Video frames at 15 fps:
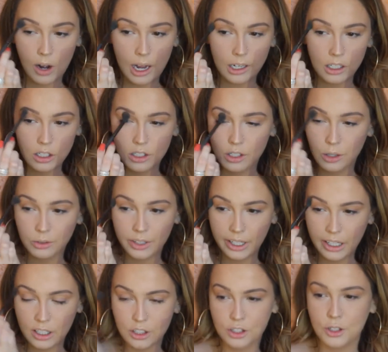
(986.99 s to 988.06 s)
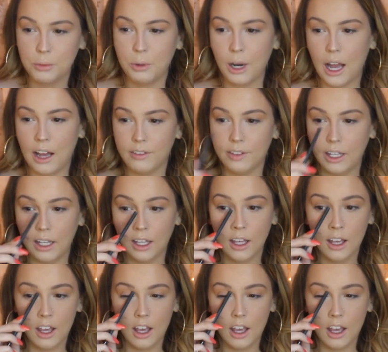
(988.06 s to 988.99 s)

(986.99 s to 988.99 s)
I just don't like it super heavy,